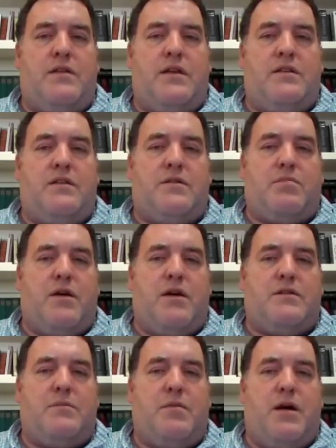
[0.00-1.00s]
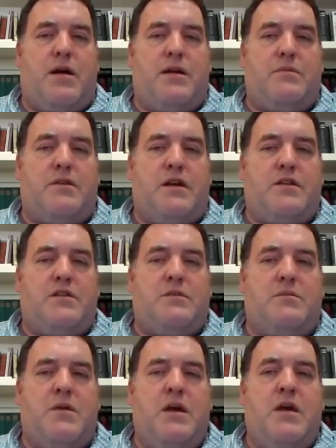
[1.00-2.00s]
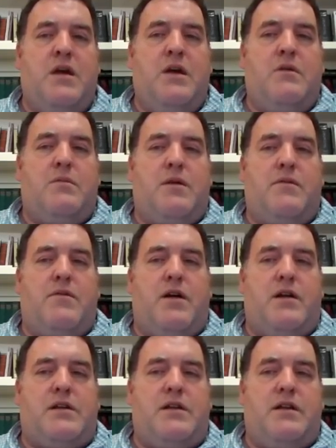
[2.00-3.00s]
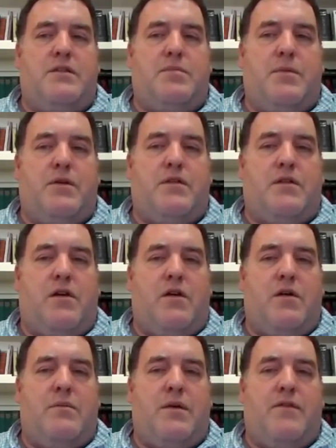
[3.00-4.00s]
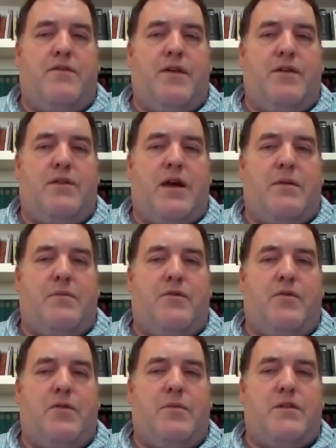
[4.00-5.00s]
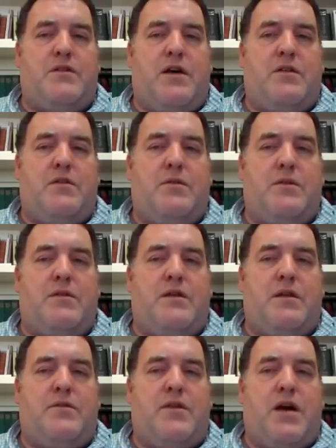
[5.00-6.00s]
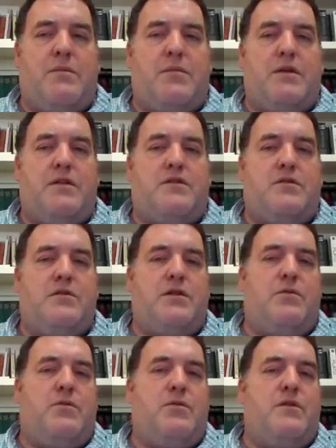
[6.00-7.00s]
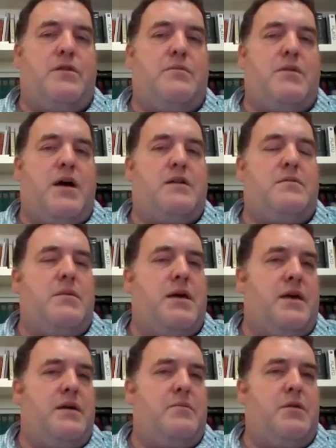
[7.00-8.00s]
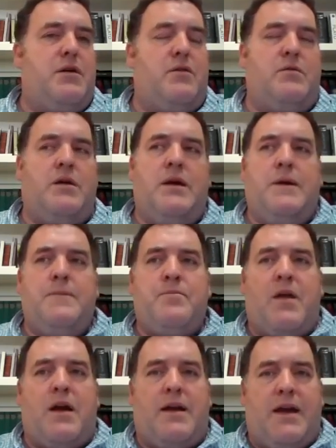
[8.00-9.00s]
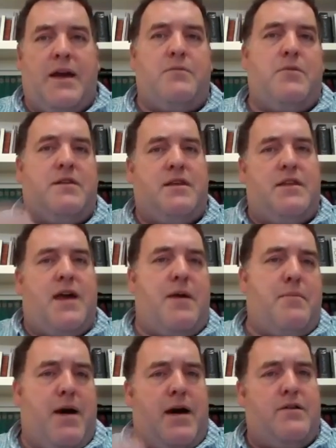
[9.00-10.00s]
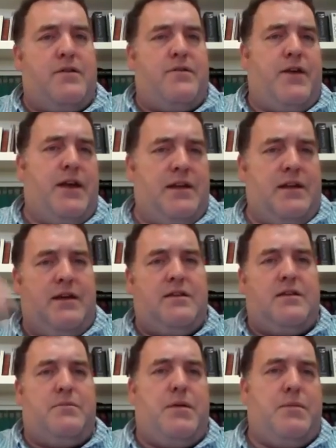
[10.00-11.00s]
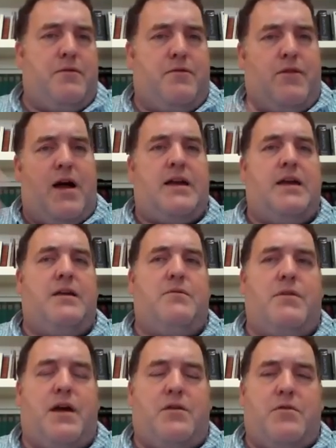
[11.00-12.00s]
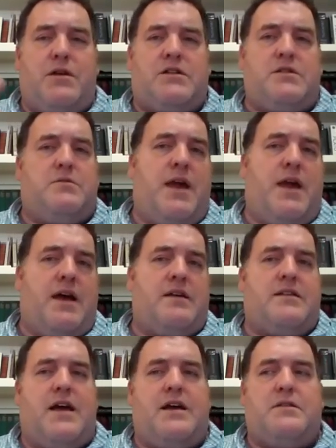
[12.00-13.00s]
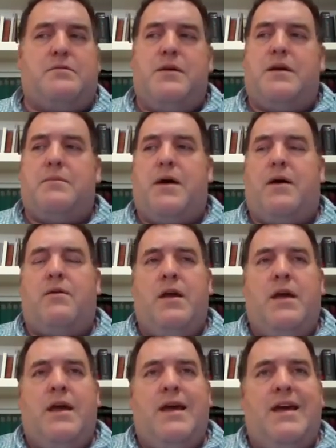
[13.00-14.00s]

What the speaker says: diseases pressed upon him to touch him. Whenever the unclean spirits saw him, they fell down before him and shouted, "You are the Son of God." But he sternly ordered them not to make him known. Again, we see that pattern of healings and people flocking. That question we asked last week about